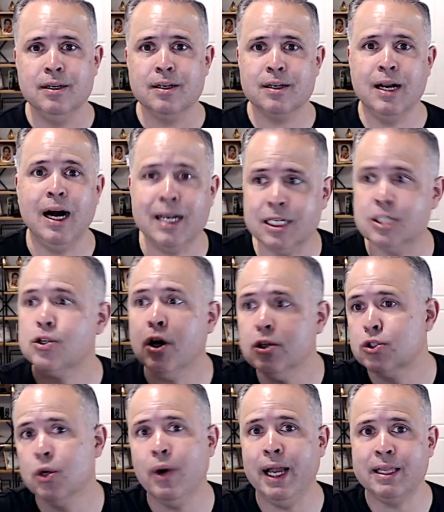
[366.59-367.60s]
God is
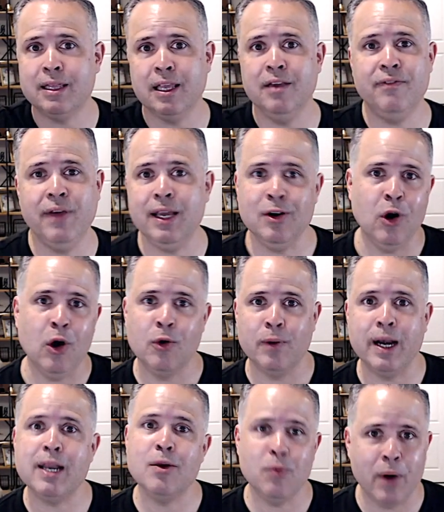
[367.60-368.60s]
also at the event
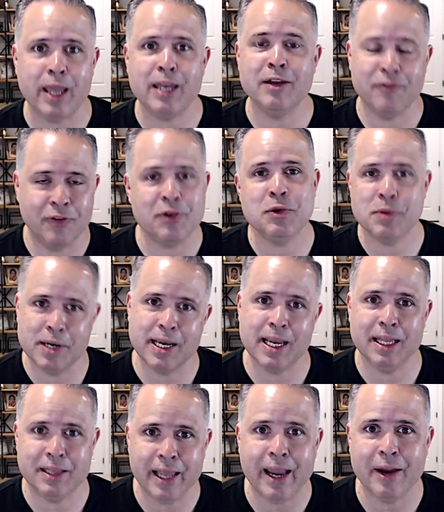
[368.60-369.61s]
already waiting for you to
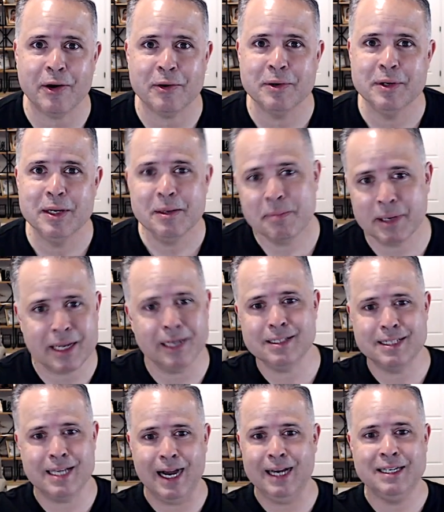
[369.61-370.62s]
get there
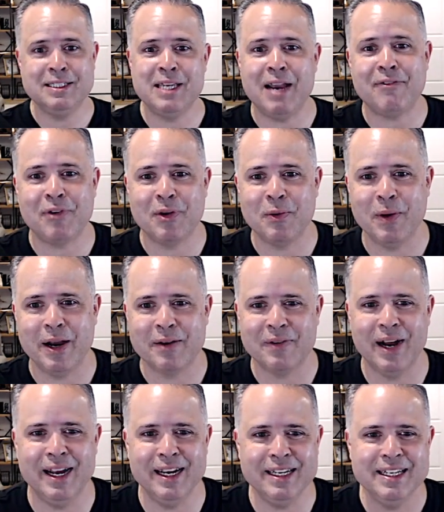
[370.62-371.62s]
because God is everywhere,
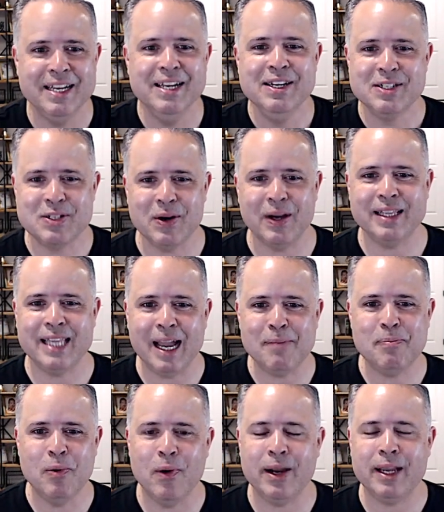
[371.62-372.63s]
right? So at
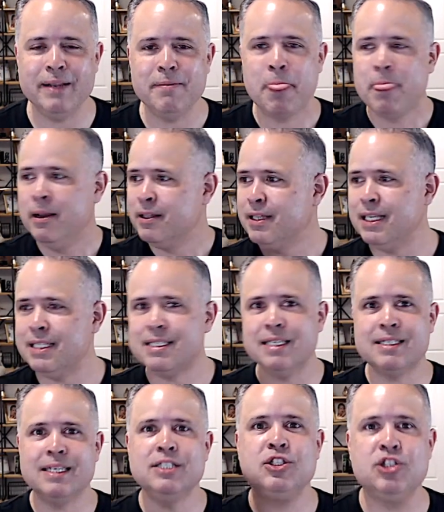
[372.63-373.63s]
that point, this
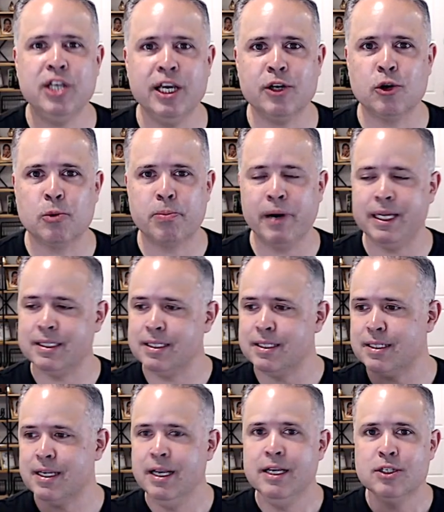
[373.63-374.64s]
is his general
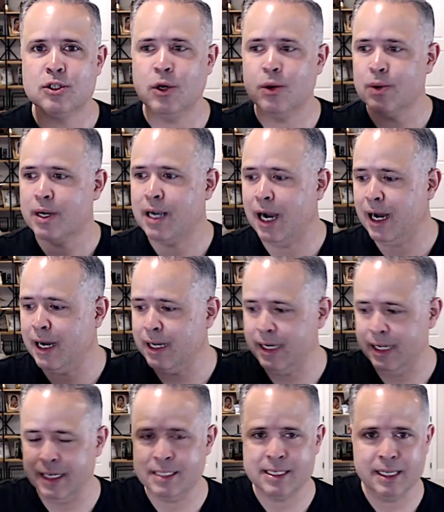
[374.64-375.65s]
presence. So God
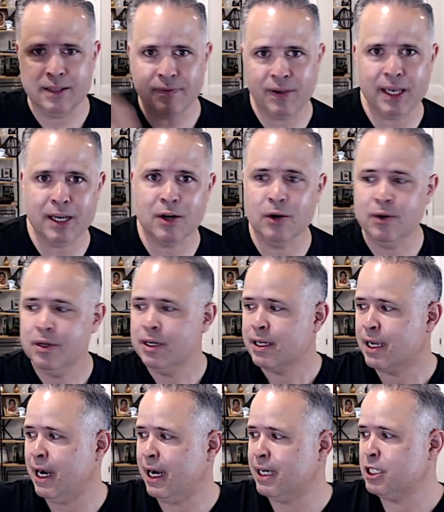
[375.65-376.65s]
is in the vehicle.
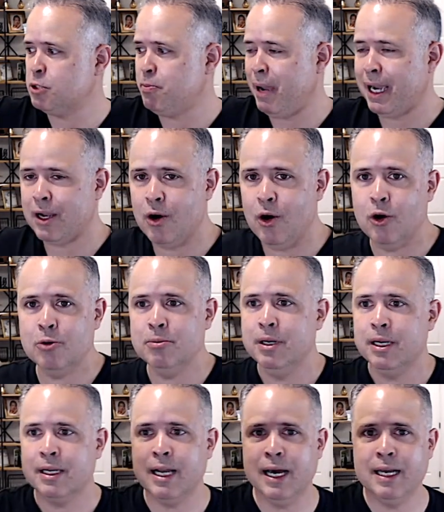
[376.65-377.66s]
God is back home.
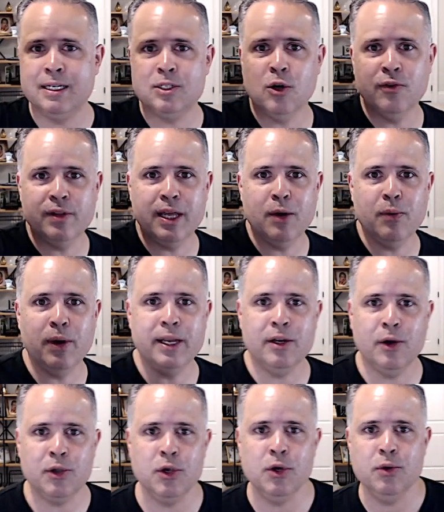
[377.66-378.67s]
God is over there waiting
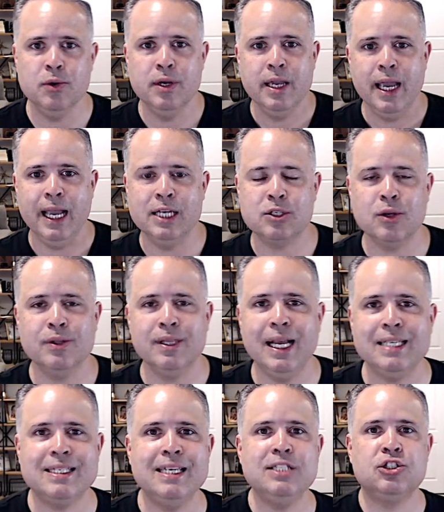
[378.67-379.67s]
on you. And so
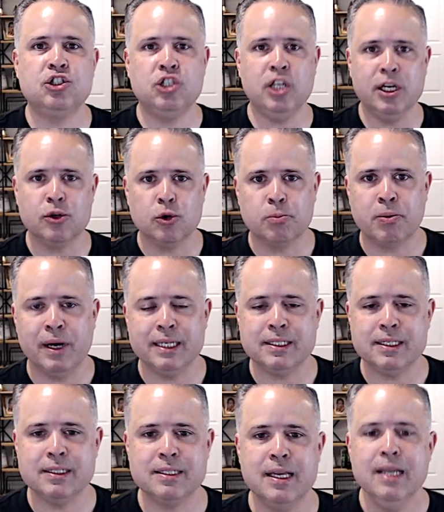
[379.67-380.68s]
that's his general
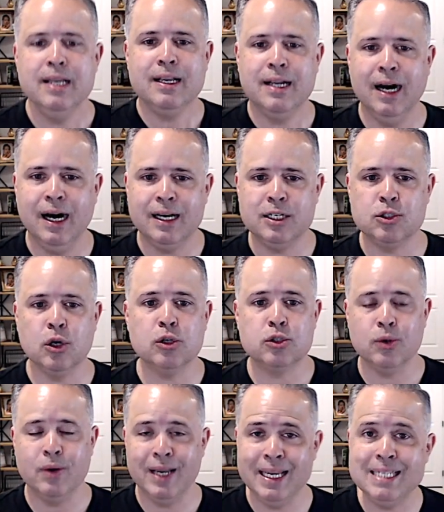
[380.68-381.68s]
presence. God is
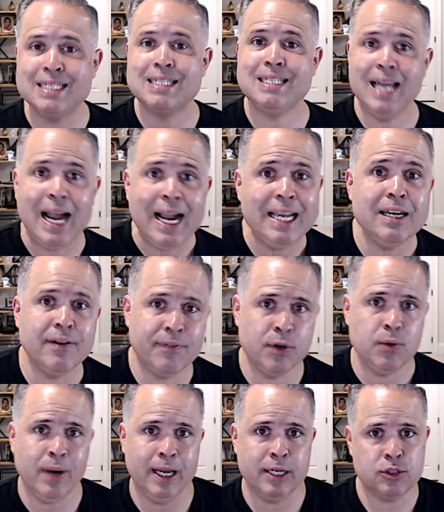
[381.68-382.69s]
also inside of
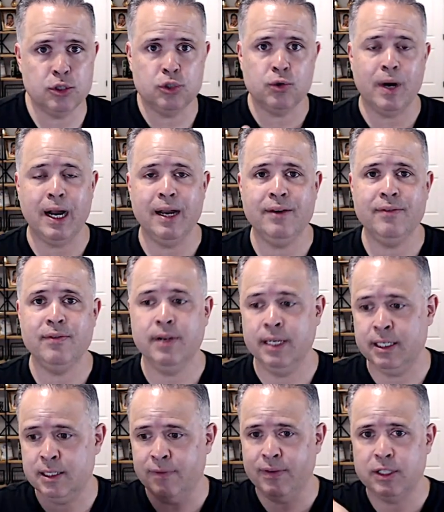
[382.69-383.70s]
you as you drive
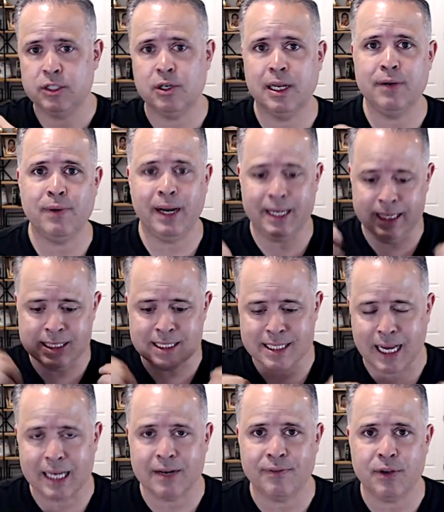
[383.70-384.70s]
individually, right?
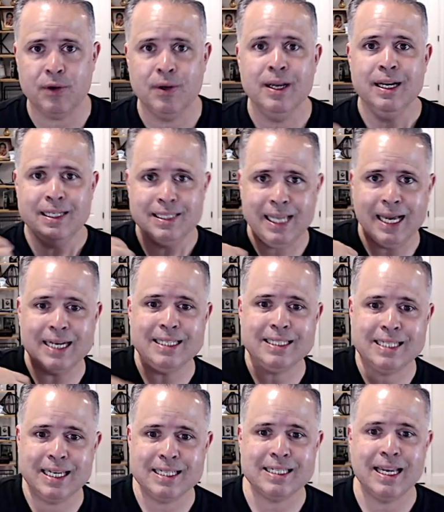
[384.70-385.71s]
Inside of you, that is
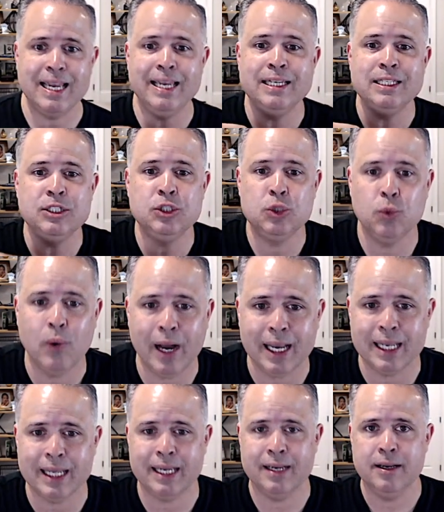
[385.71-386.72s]
his
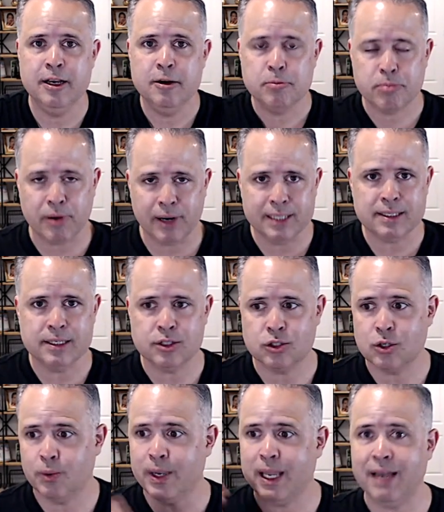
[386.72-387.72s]
indwelling presence.
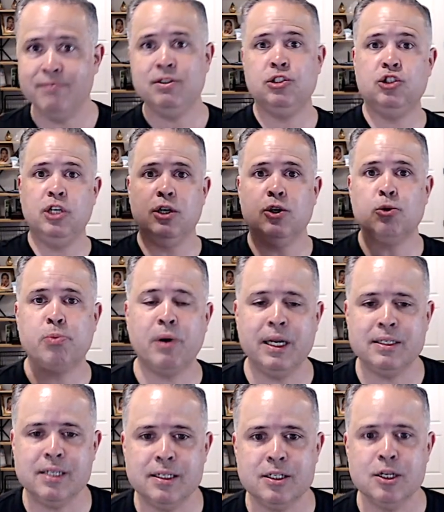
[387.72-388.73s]
So we have his general
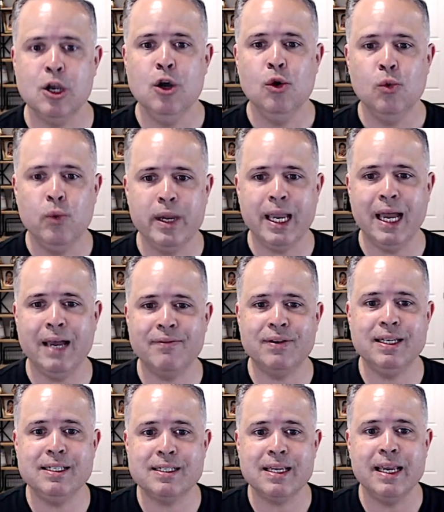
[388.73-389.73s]
presence. We have
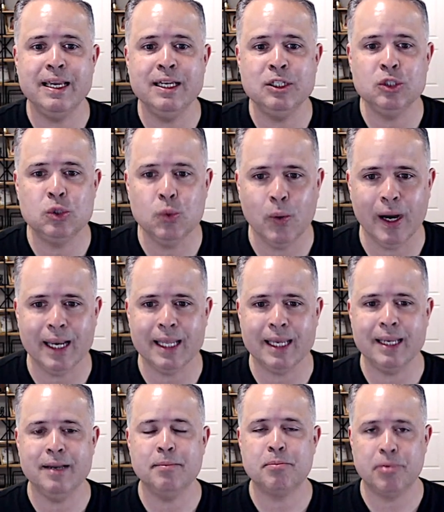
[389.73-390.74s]
his
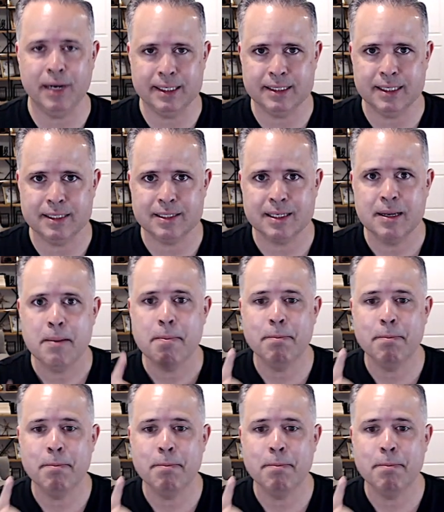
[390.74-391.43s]
indwelling presence.